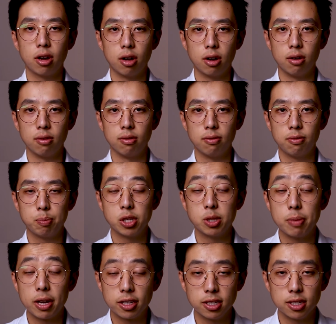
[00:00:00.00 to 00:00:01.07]
of
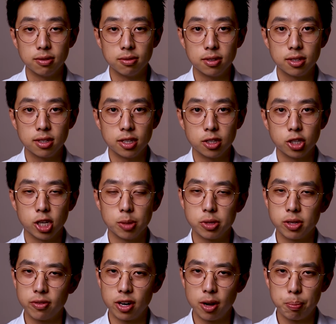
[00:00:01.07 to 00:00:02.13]
perspectives in
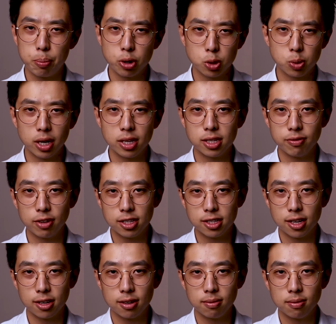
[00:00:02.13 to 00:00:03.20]
terms of a persuasive
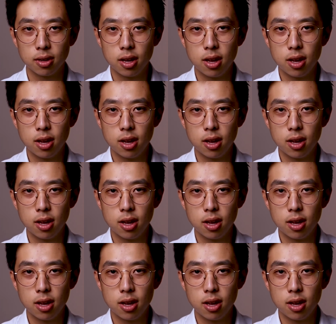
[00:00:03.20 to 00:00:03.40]
essay.